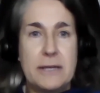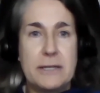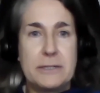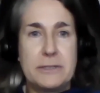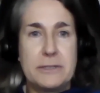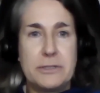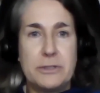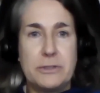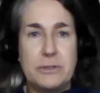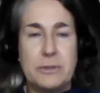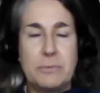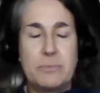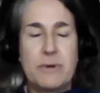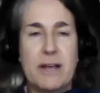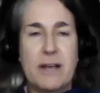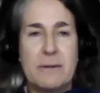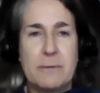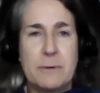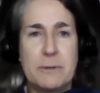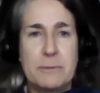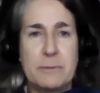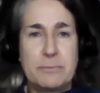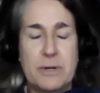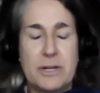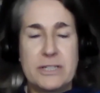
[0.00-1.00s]
Junior
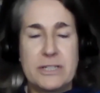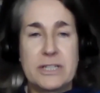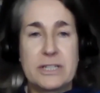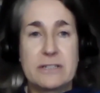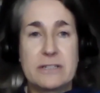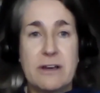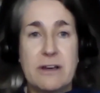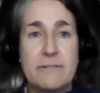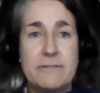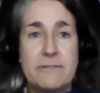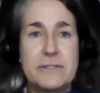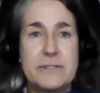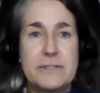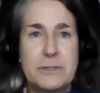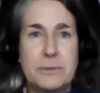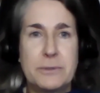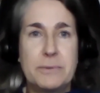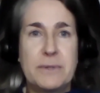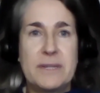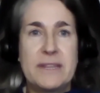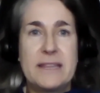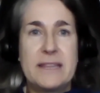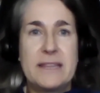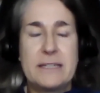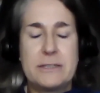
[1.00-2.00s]
Project Officer
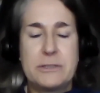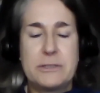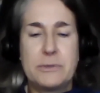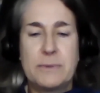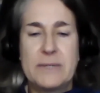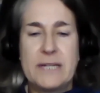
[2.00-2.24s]
with the